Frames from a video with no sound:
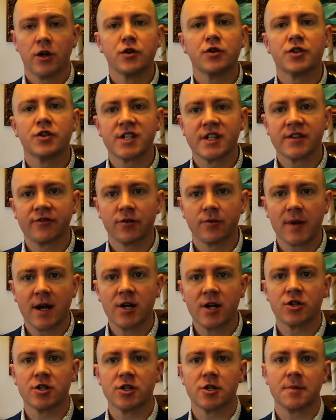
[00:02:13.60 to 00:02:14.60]
users'
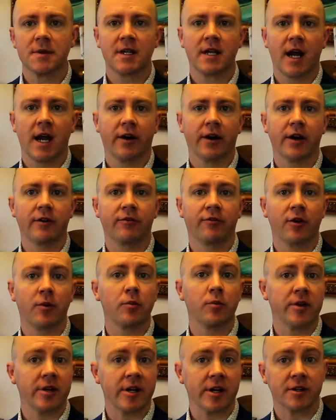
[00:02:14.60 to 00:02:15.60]
information to be carried
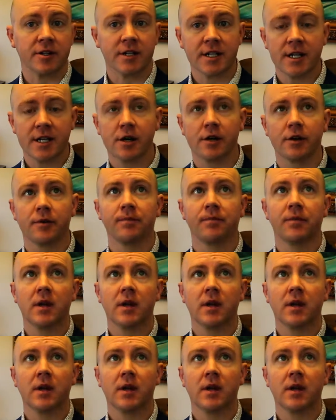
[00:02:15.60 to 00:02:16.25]
from year to year.